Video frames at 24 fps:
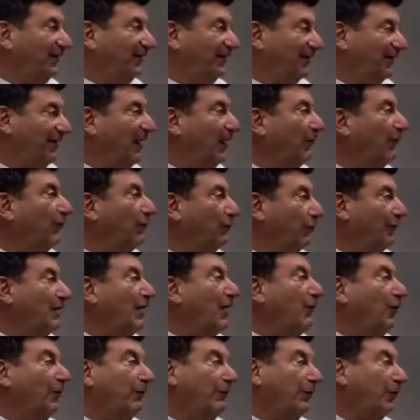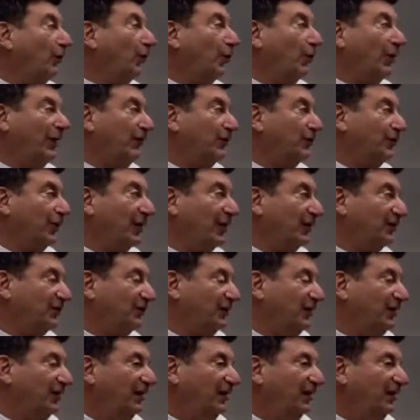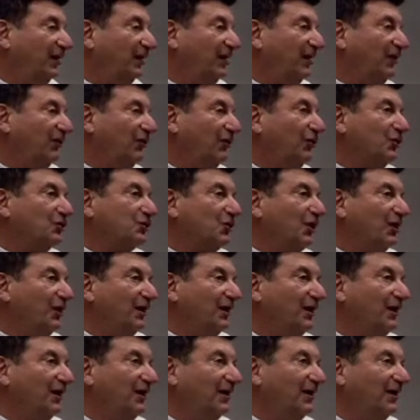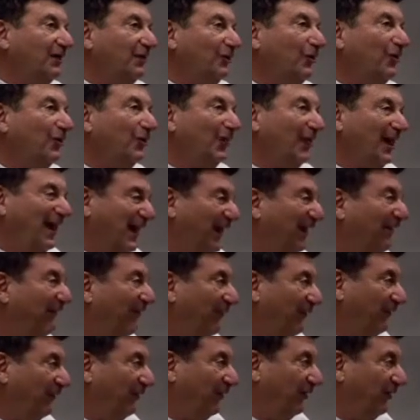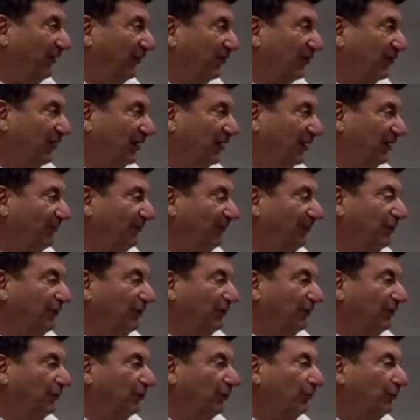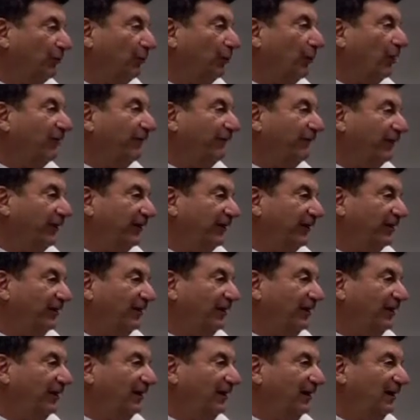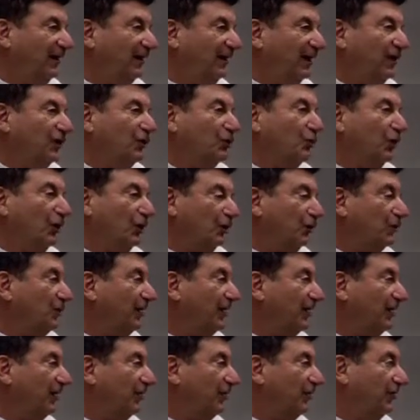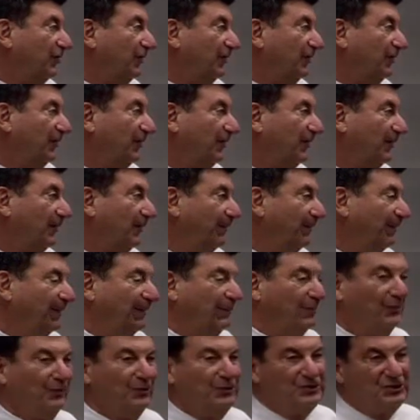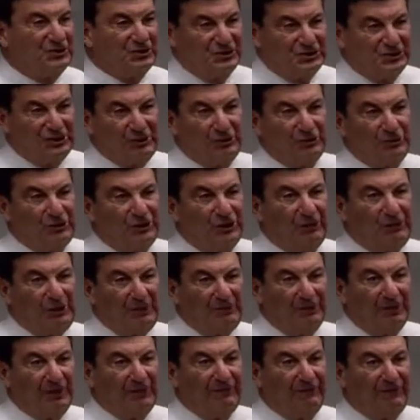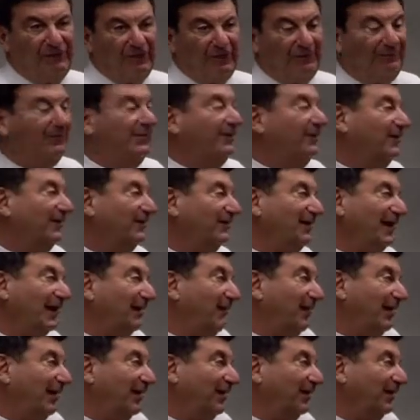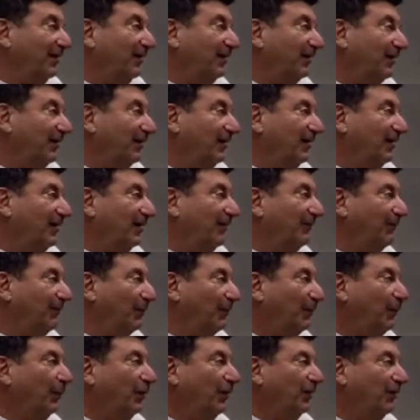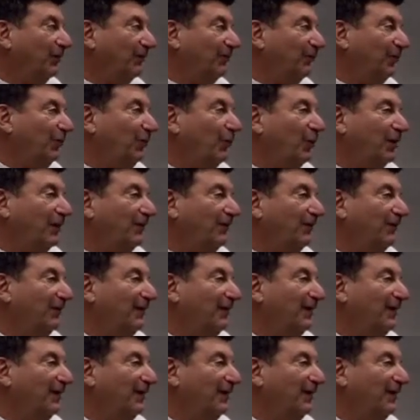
that would that would have been a great attraction. It looks like we'll get half of it. It looks like the building will be renovated into a hotel, which the city will generate money from. Not a bad idea, but we wanted to, we wanted